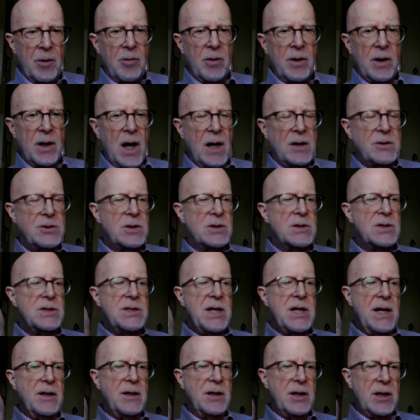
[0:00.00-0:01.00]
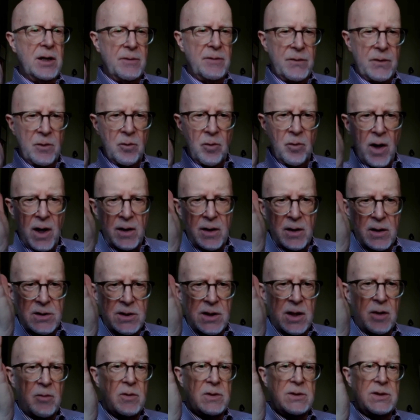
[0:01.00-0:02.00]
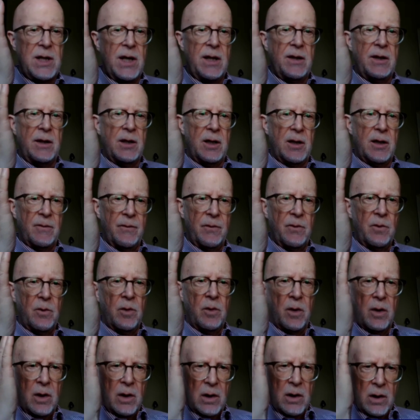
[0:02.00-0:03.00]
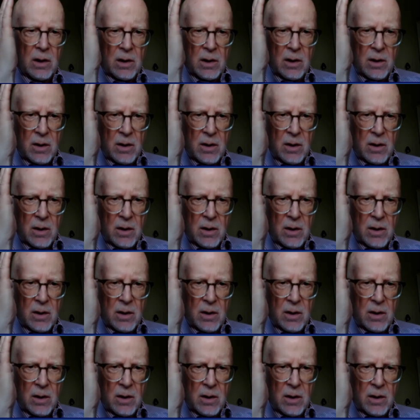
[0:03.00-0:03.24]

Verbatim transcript: They were not just standing up for whiteness; they were standing up for,